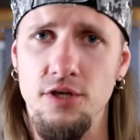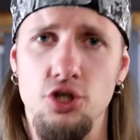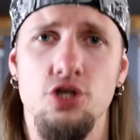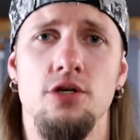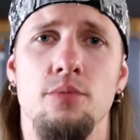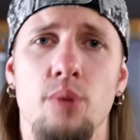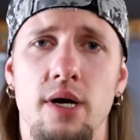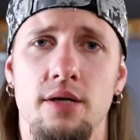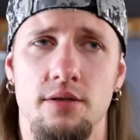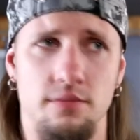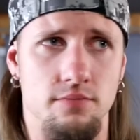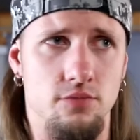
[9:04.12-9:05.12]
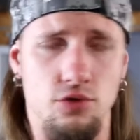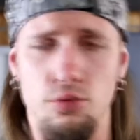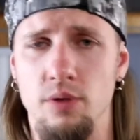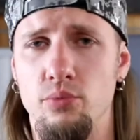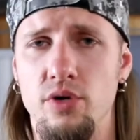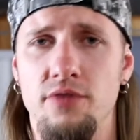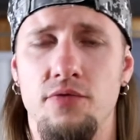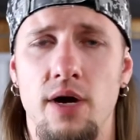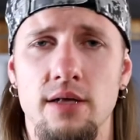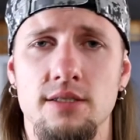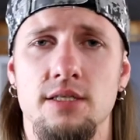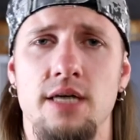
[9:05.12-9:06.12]
feature, but to be brief,
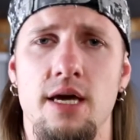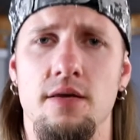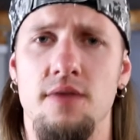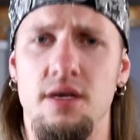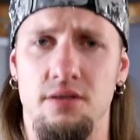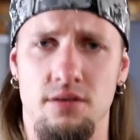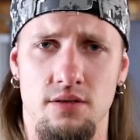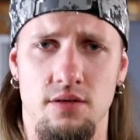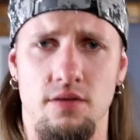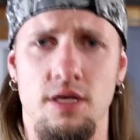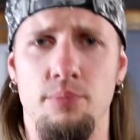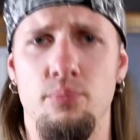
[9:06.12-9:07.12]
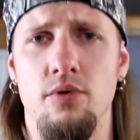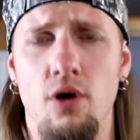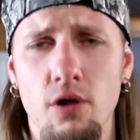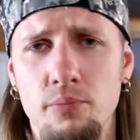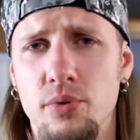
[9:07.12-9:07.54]
I'll say that the all